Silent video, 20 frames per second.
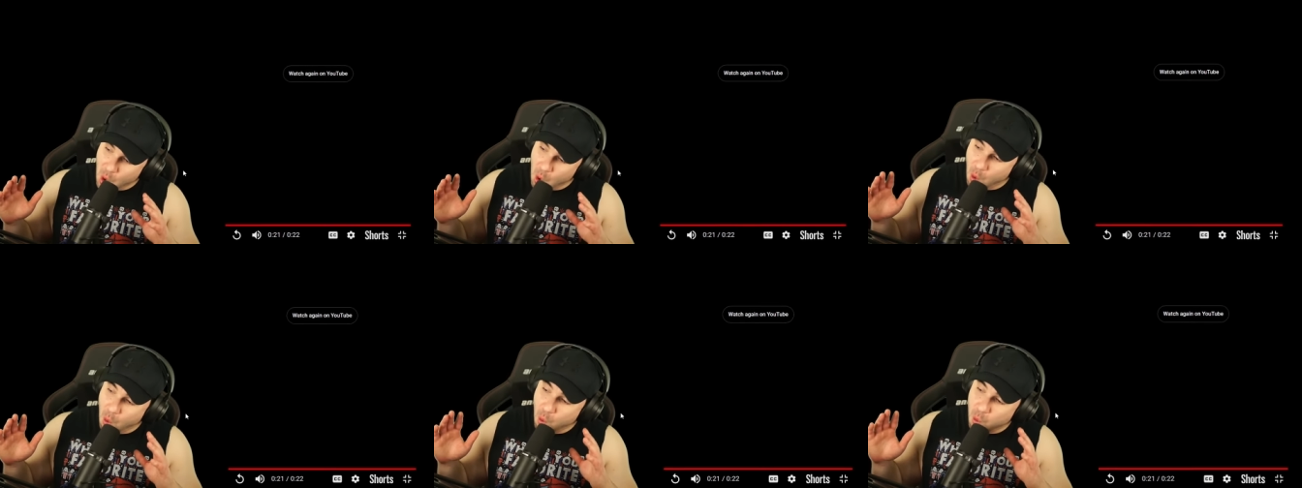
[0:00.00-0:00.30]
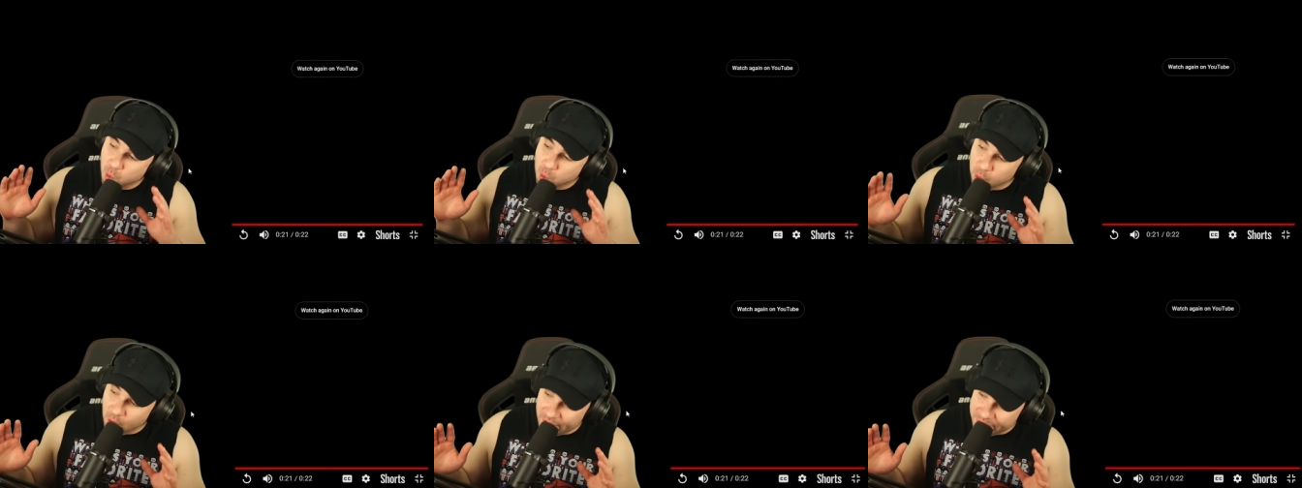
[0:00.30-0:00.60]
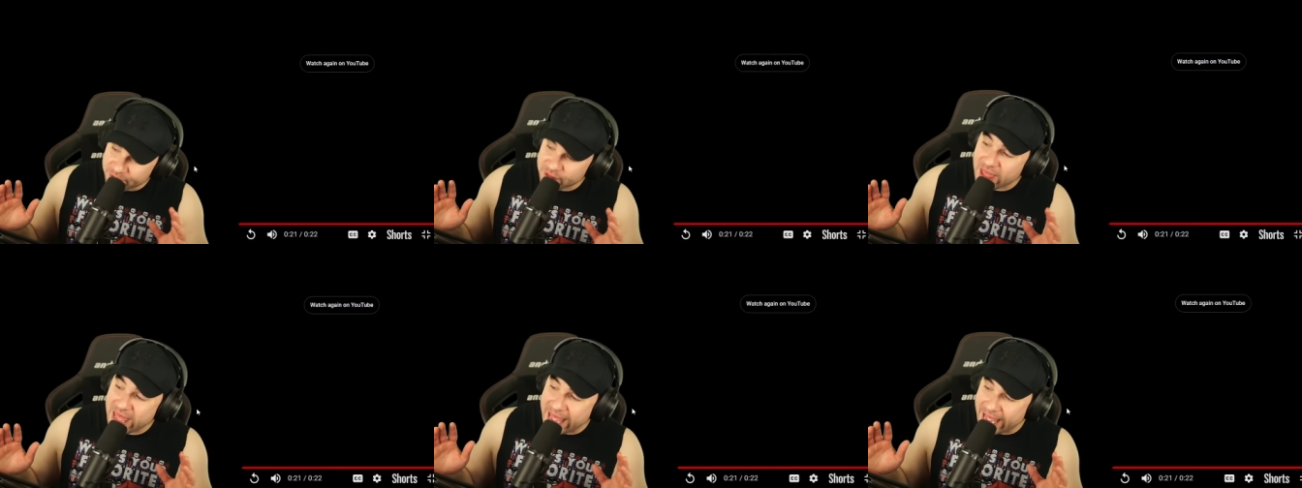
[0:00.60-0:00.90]

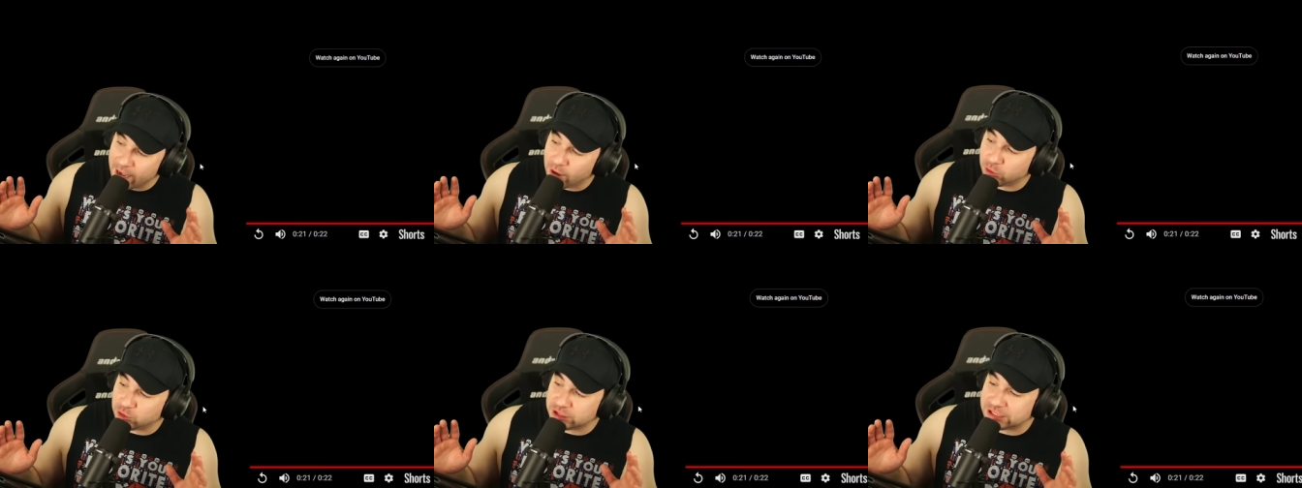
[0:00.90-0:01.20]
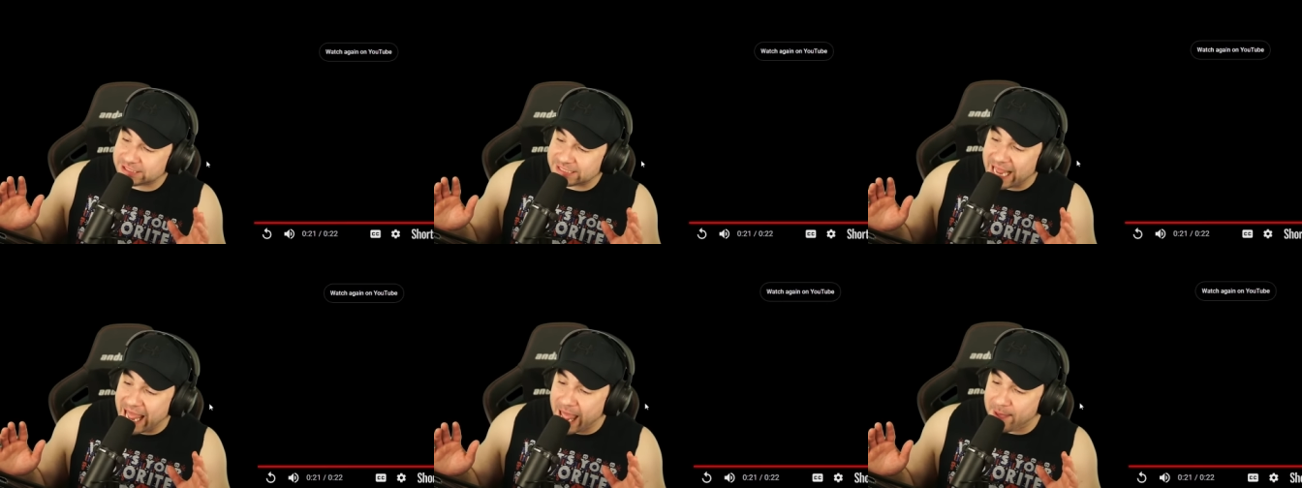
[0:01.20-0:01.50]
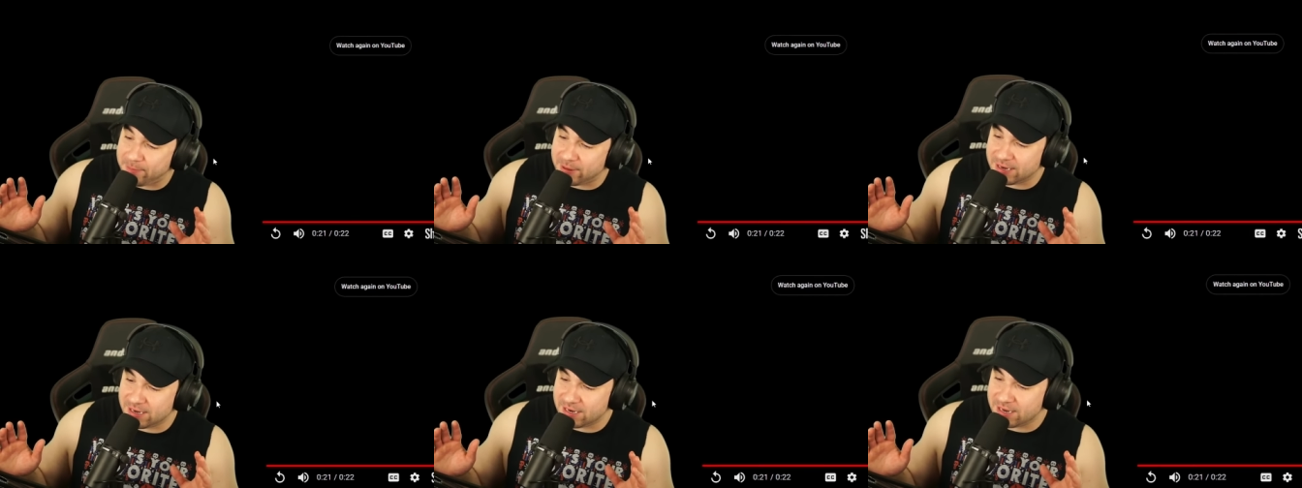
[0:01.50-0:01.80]
What the hell just
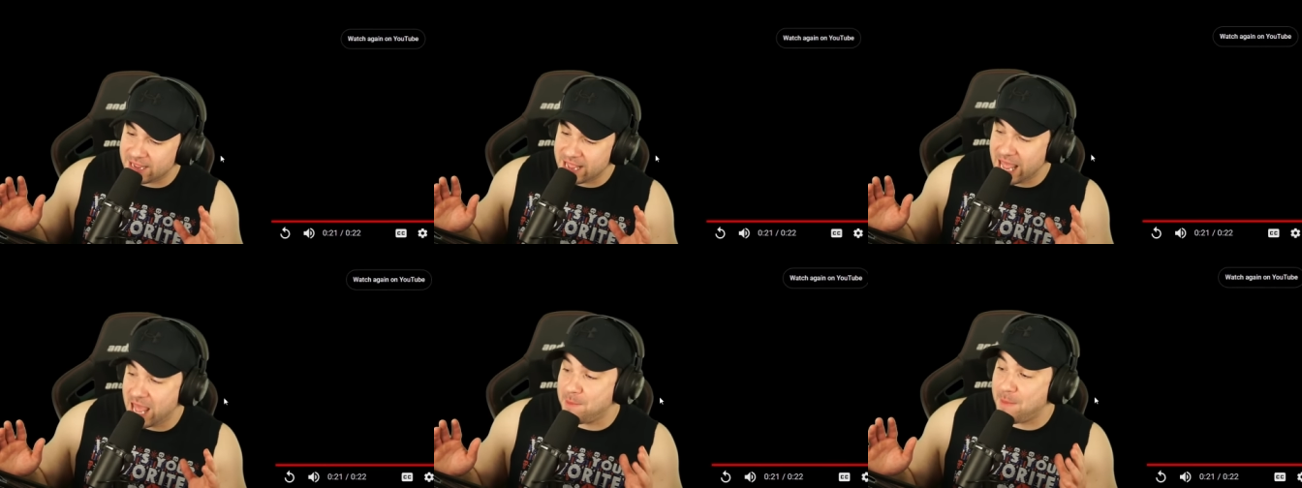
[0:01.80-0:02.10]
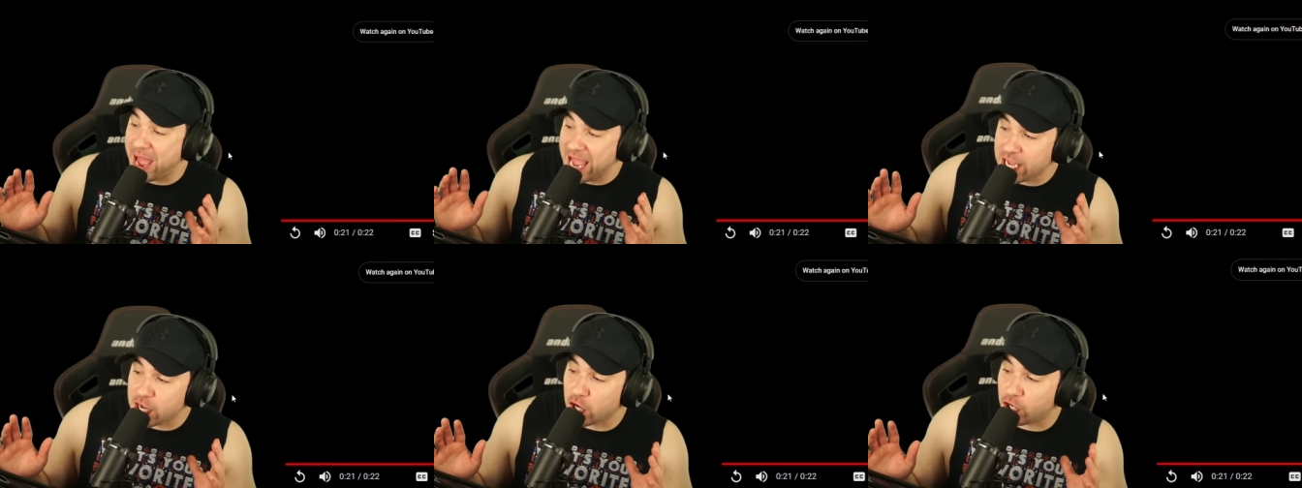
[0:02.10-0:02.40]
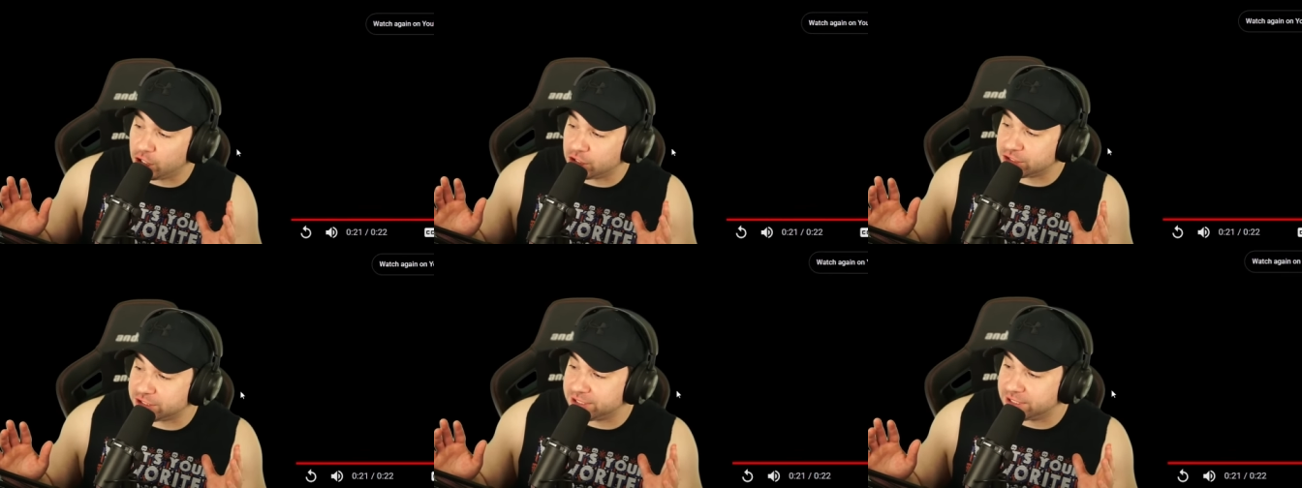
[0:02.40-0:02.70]
happened? Am I
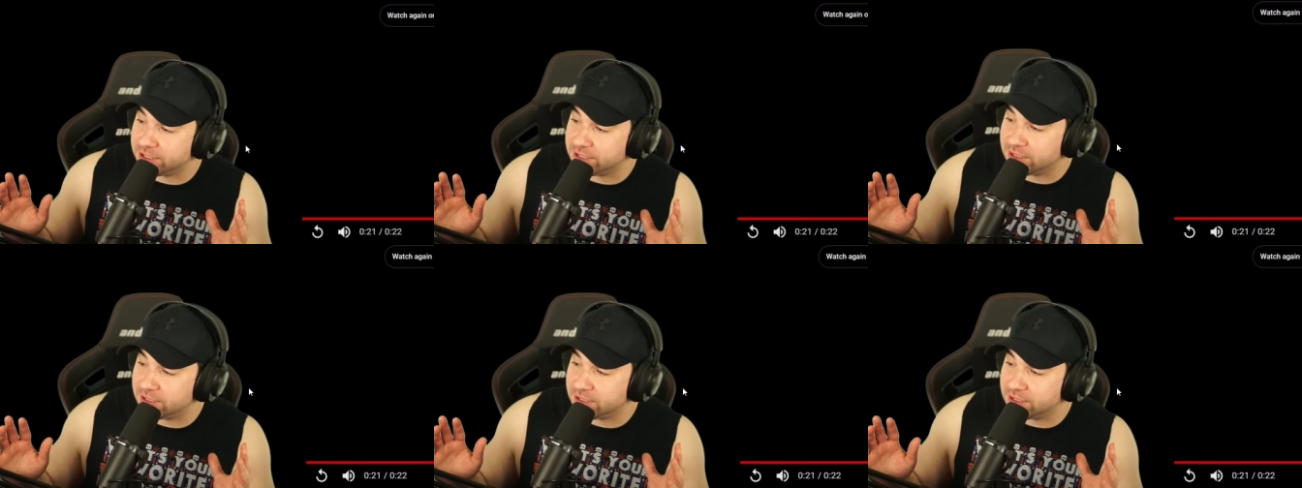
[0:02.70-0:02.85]
cursed?